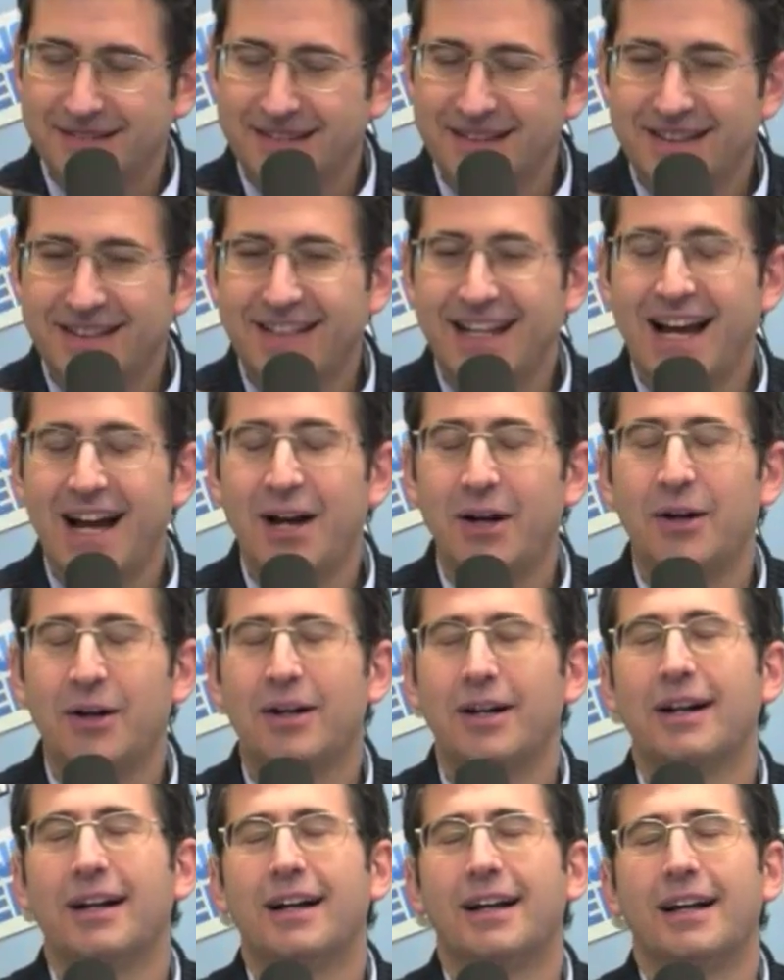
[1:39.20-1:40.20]
Now,
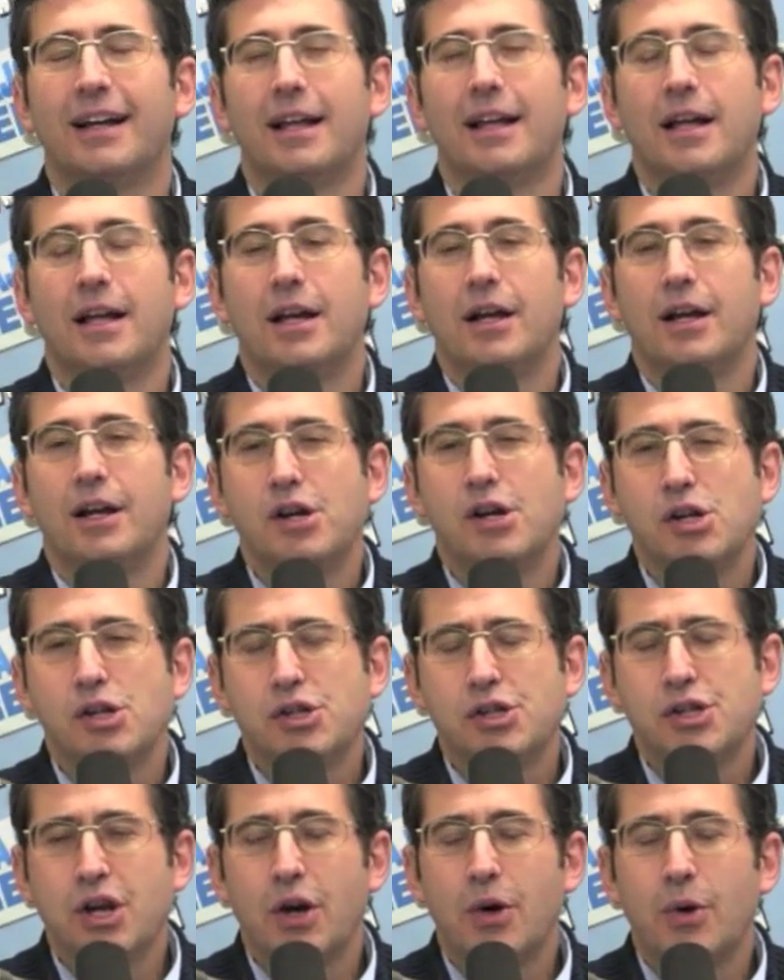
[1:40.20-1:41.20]

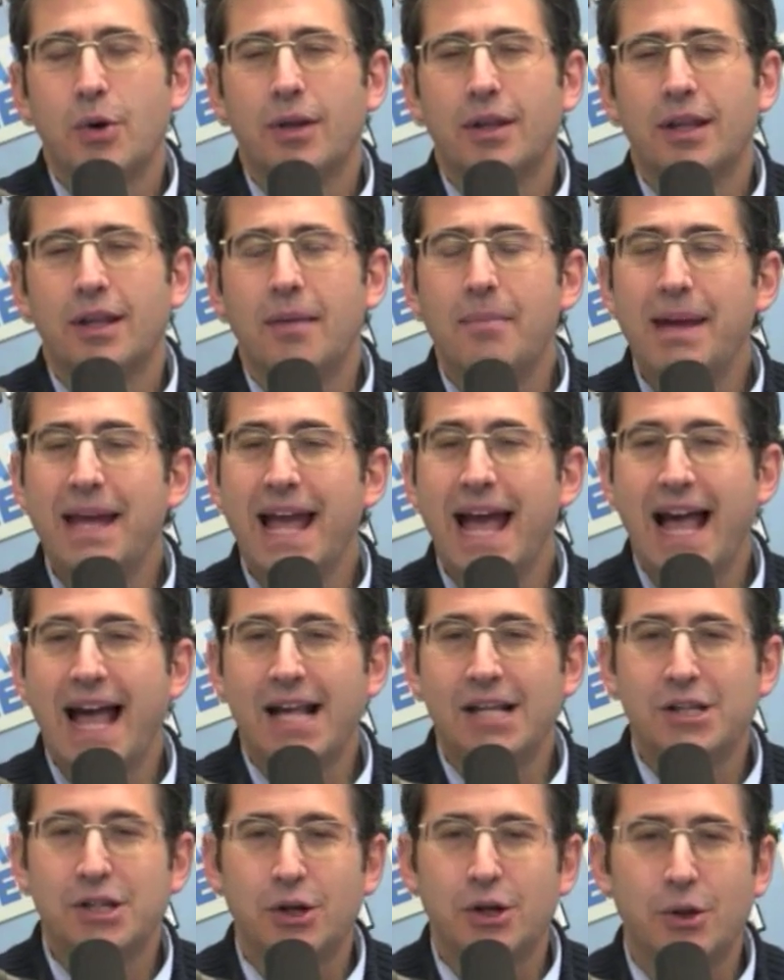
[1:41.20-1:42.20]
so let me
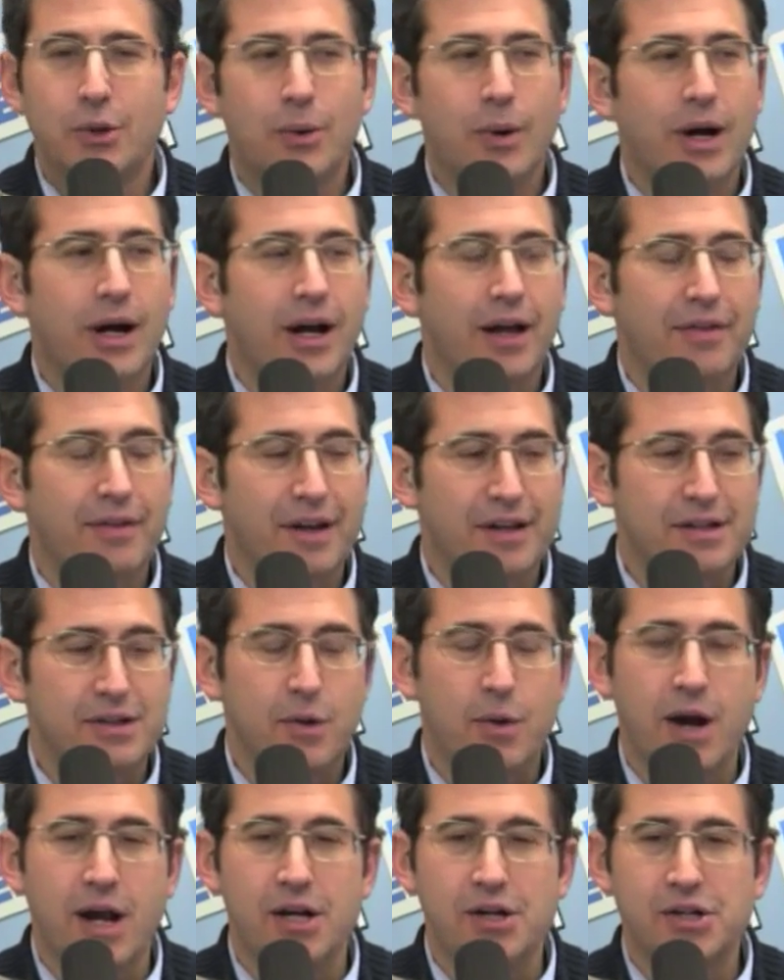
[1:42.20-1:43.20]
ask you this
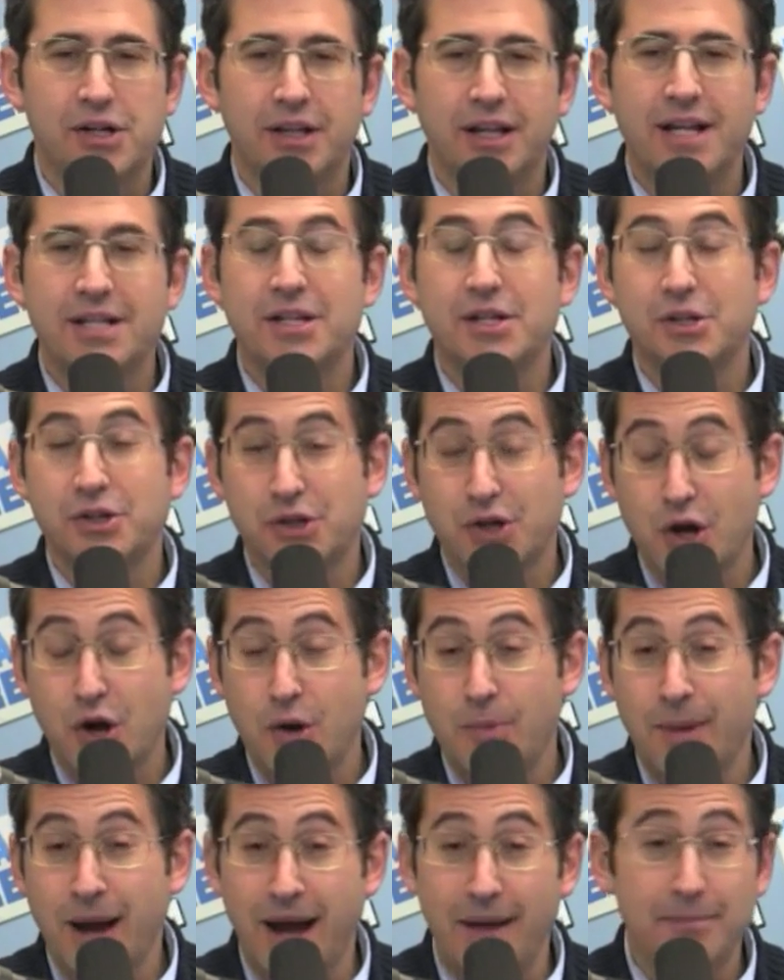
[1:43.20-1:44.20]
question. Let's
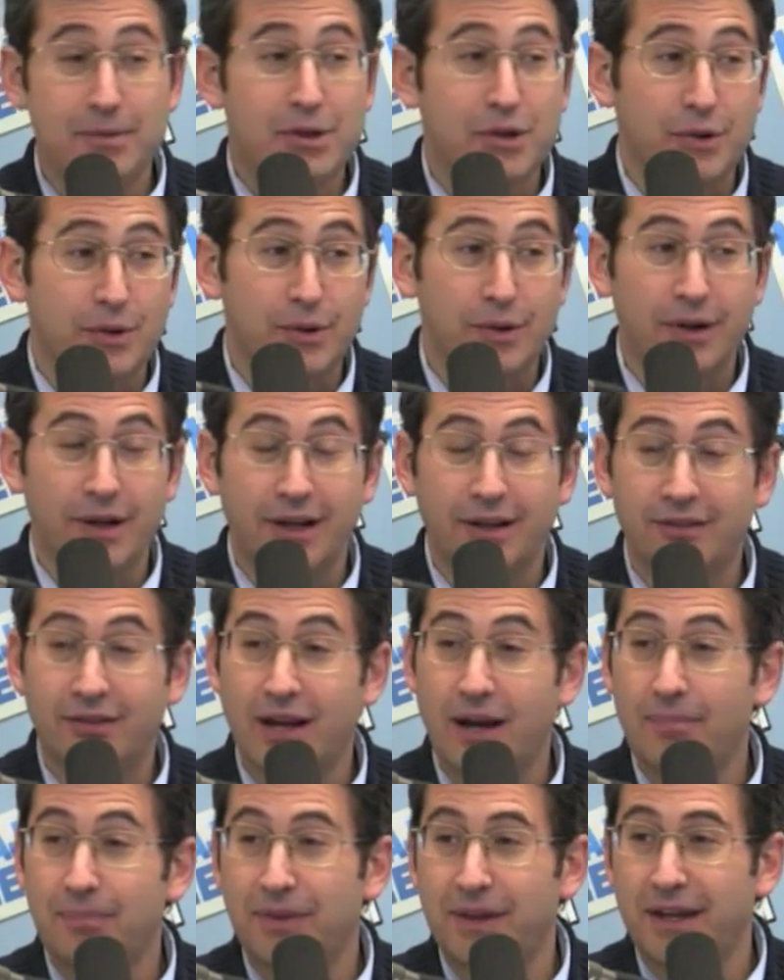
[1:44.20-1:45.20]
assume I'm to
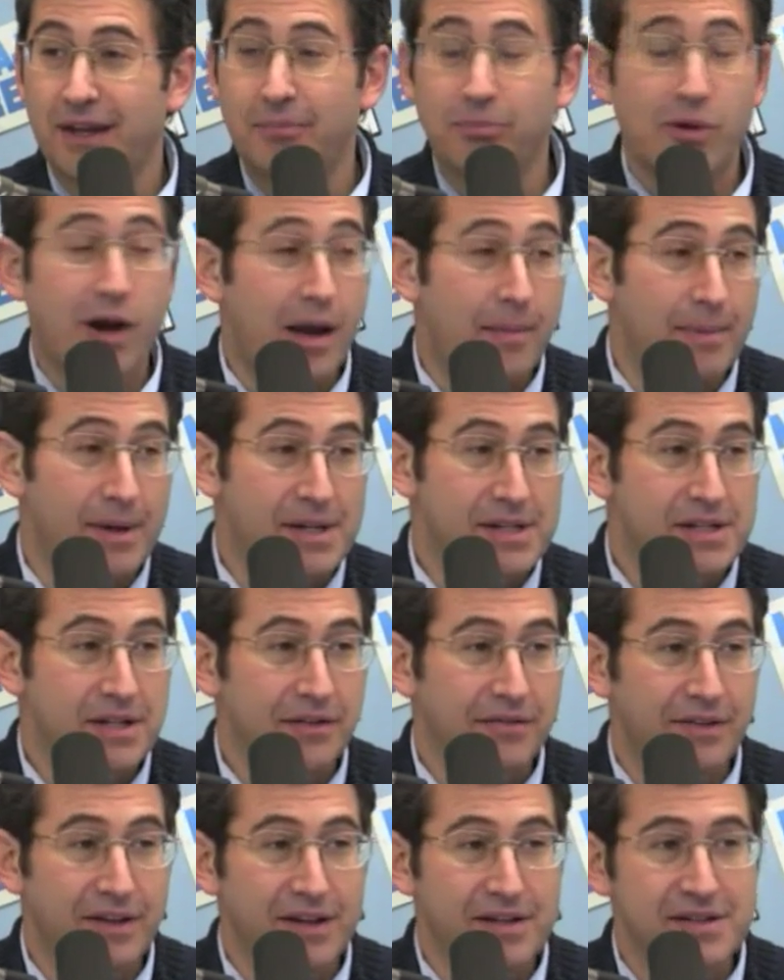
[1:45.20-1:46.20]
accept the premise
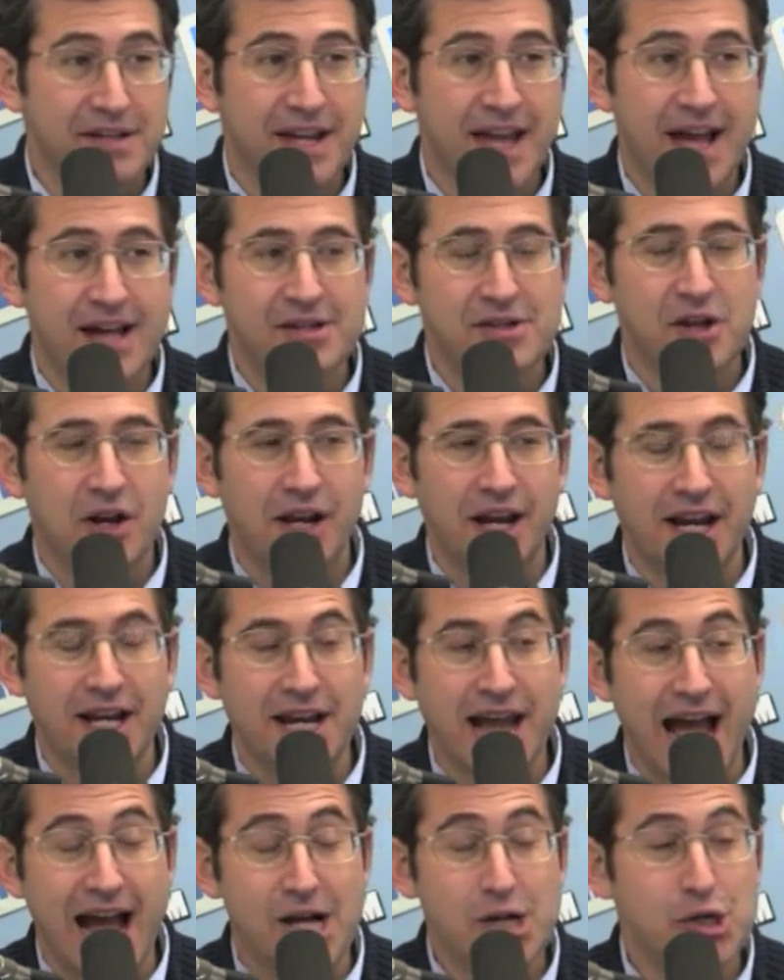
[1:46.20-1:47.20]
of this guest on a
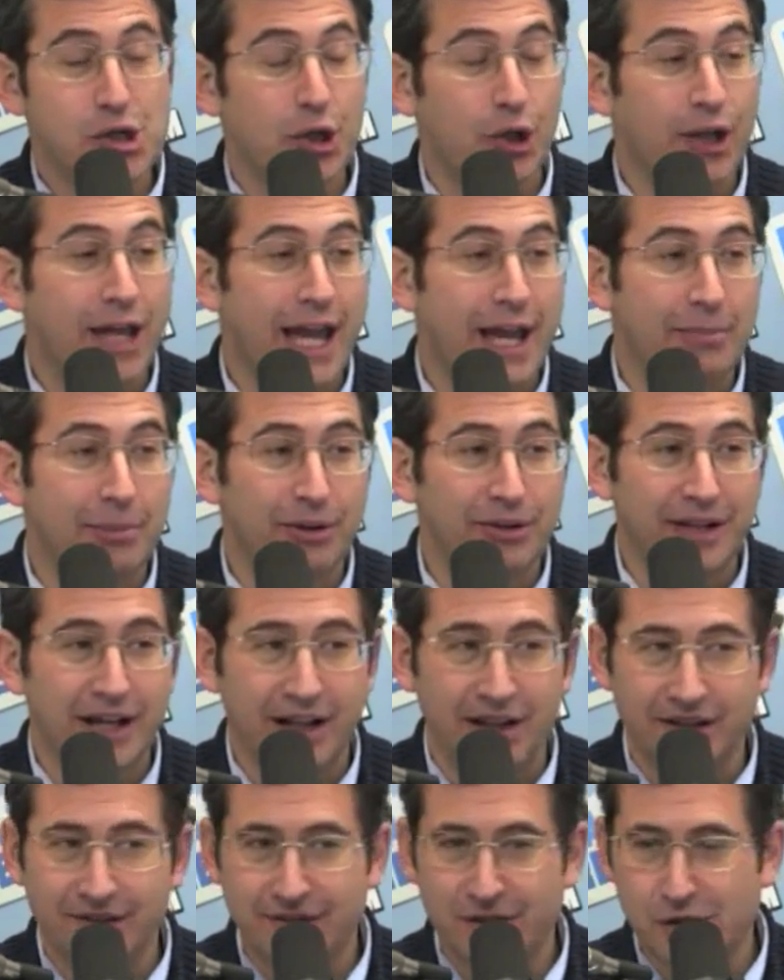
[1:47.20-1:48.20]
national cable
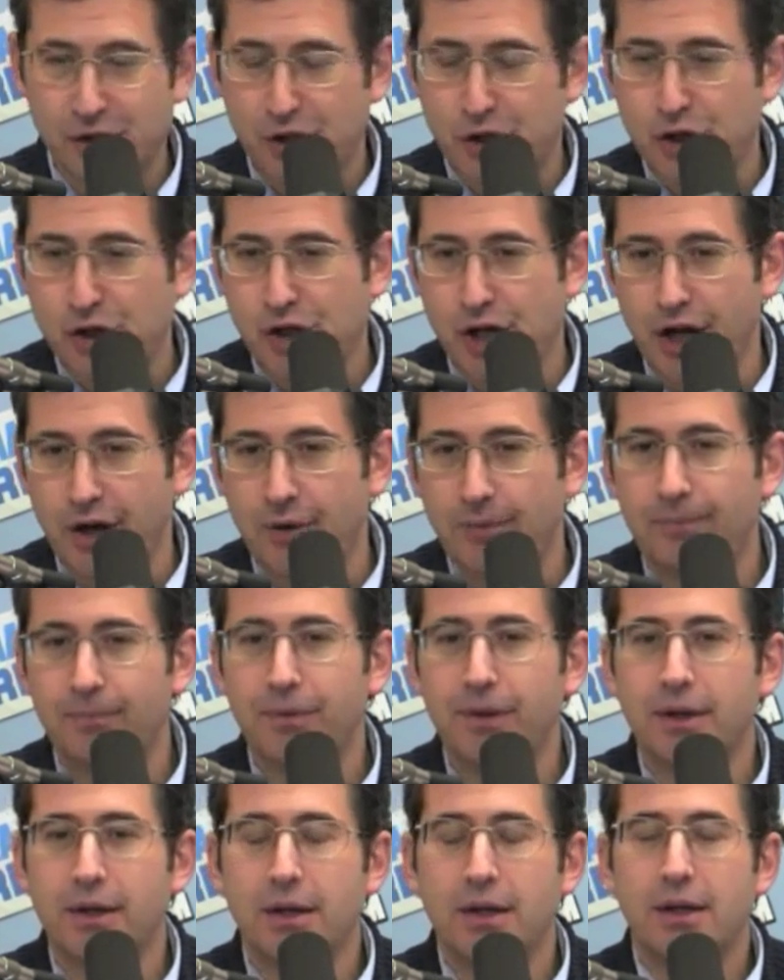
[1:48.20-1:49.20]
television show
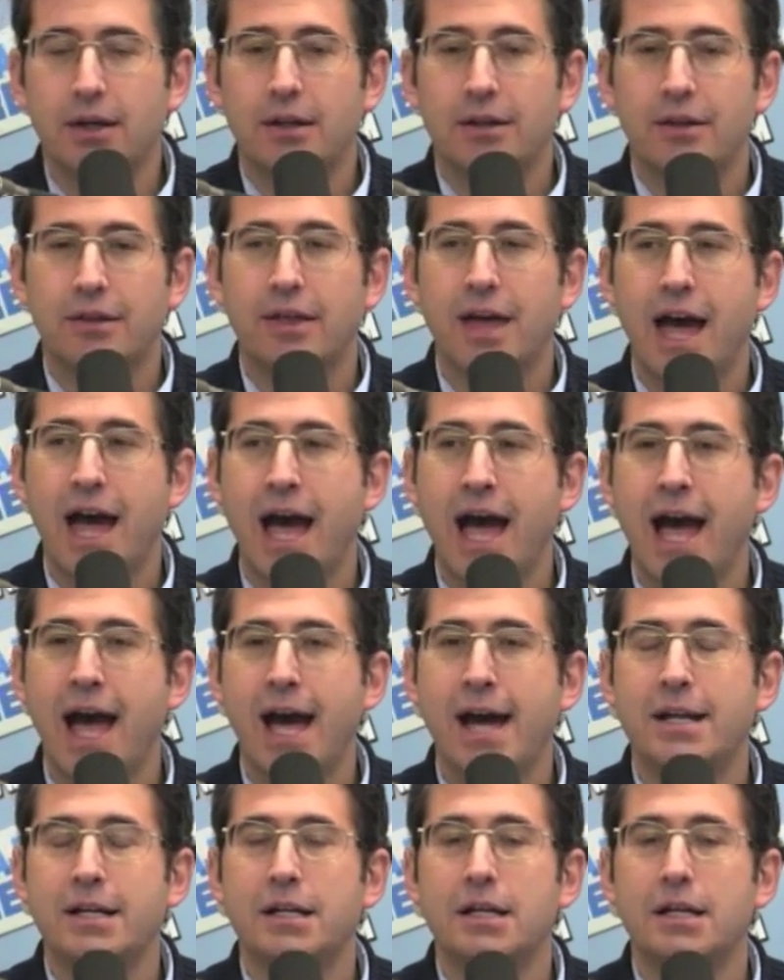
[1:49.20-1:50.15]
that